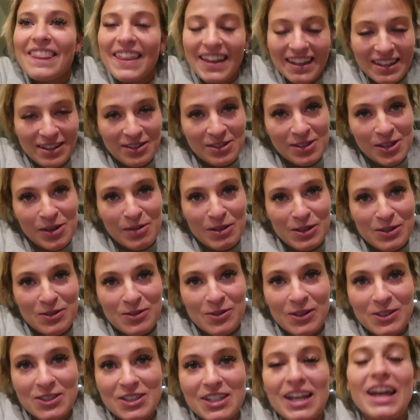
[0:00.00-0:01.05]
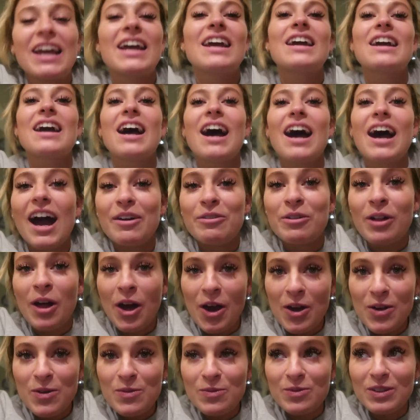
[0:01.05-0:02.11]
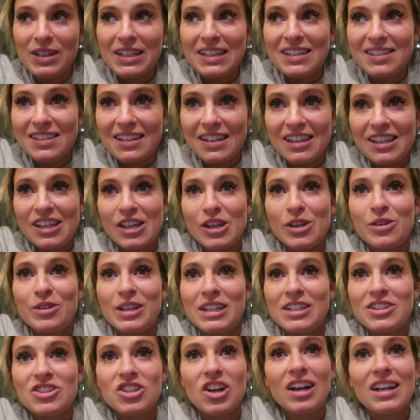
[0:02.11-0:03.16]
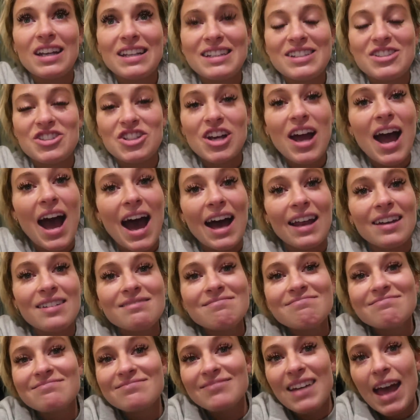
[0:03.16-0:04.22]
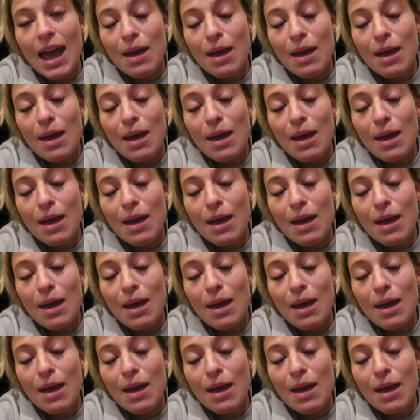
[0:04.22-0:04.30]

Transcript: Thank you so much for watching. I will hopefully see you in Juggling Jan,